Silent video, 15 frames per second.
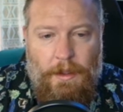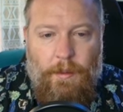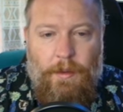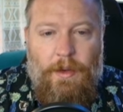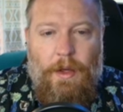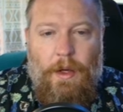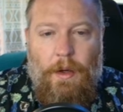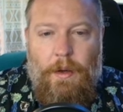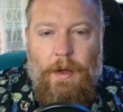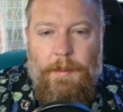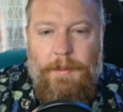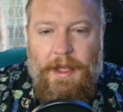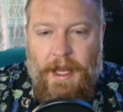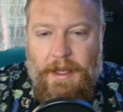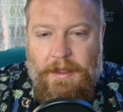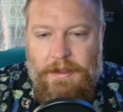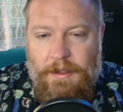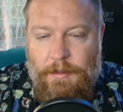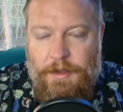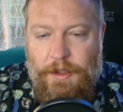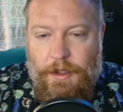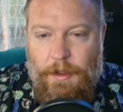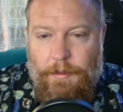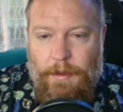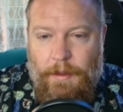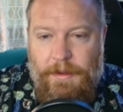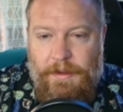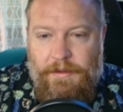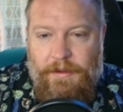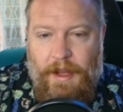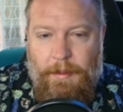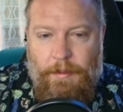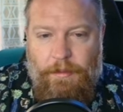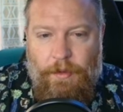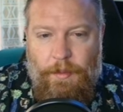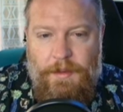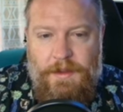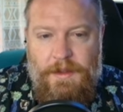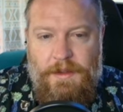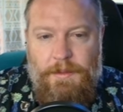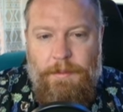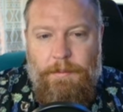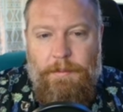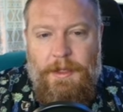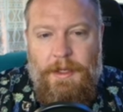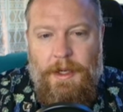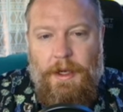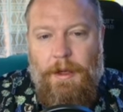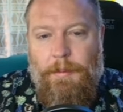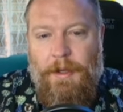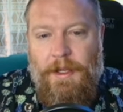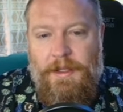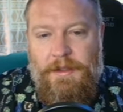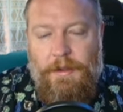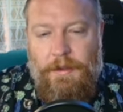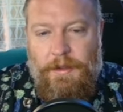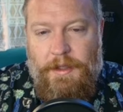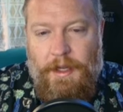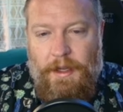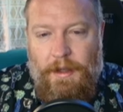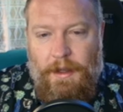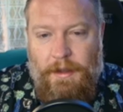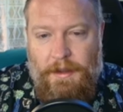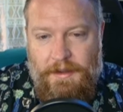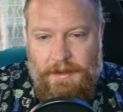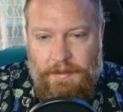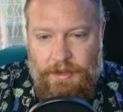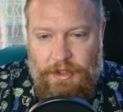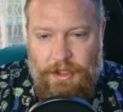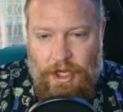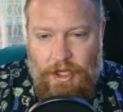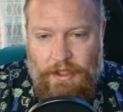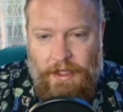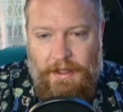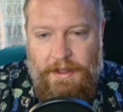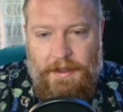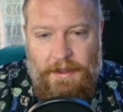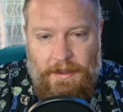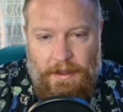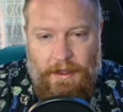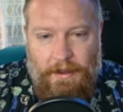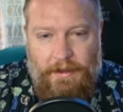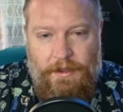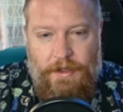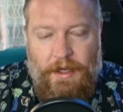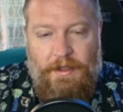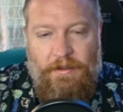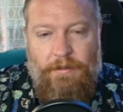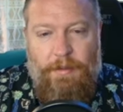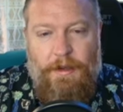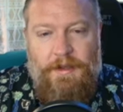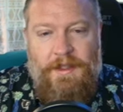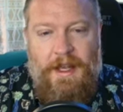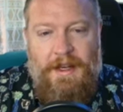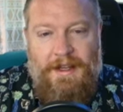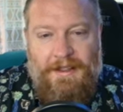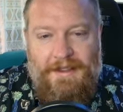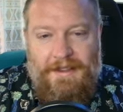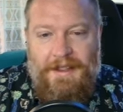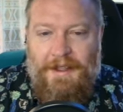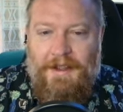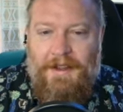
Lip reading: With a ho-hum cast, an obscure premise, flat performances, banal placeholder dialogue, and some shonky, unattractive prosthetics,